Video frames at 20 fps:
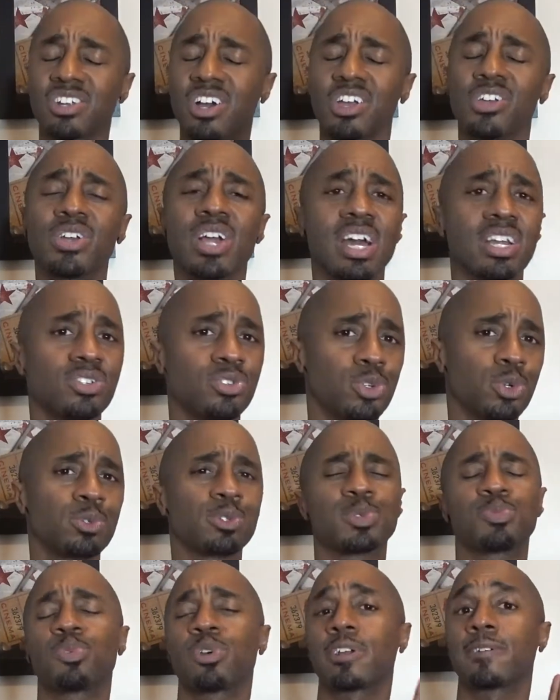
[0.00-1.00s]
all you gotta do
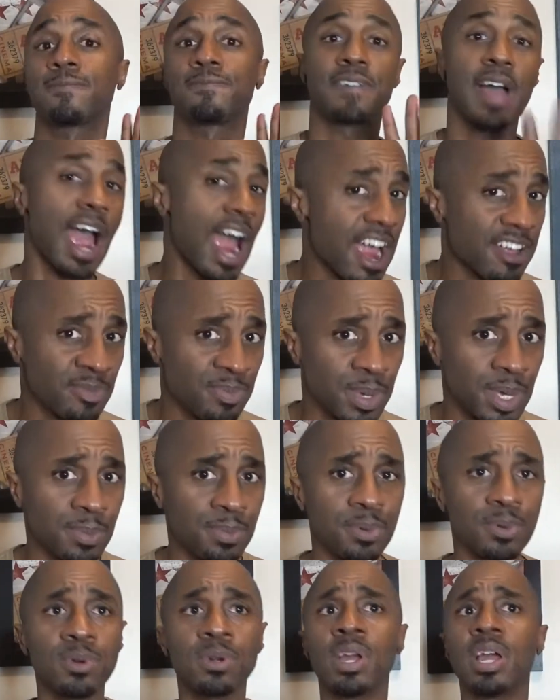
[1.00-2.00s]
is bring 5
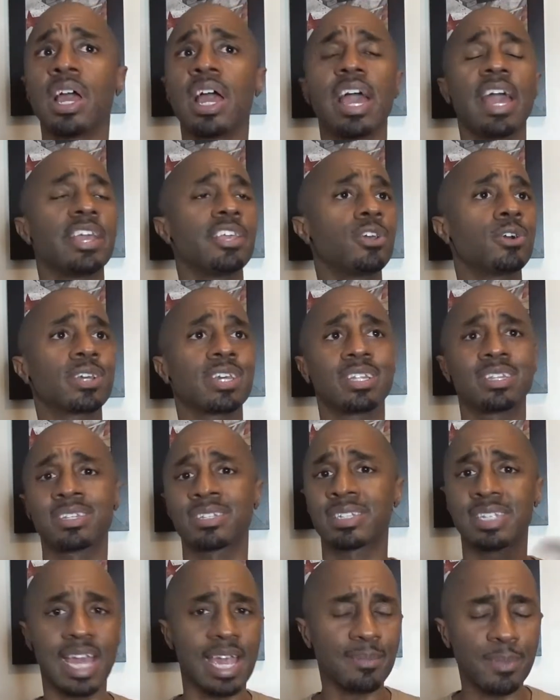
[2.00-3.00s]
people and you'll get the
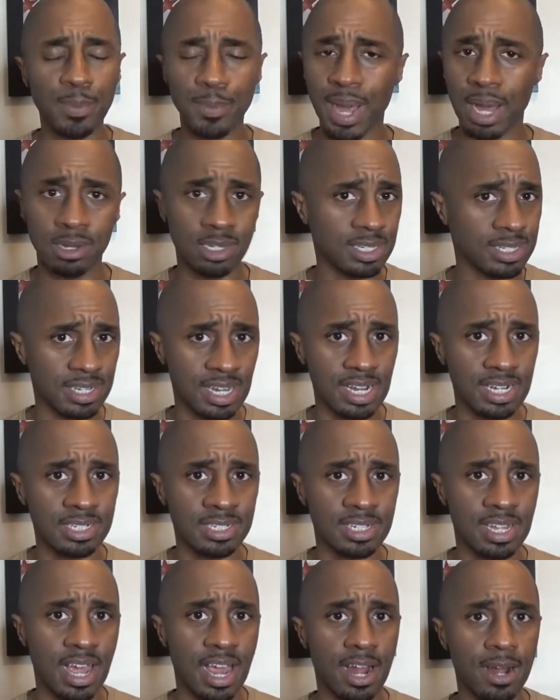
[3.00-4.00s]
same amount of
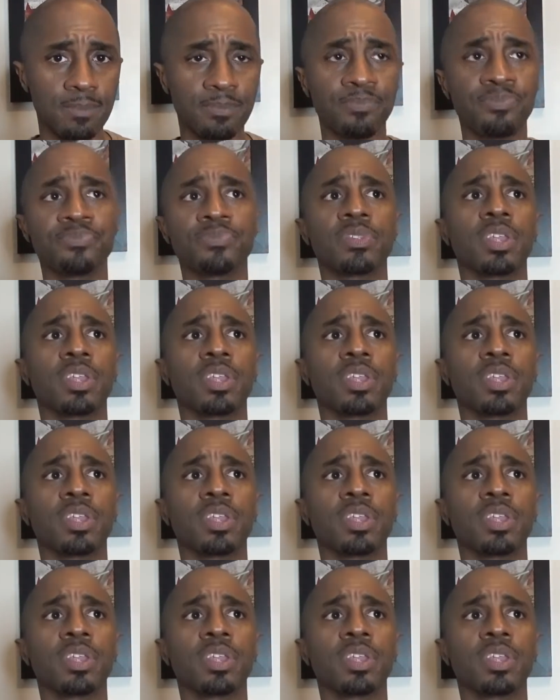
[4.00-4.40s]
stage time,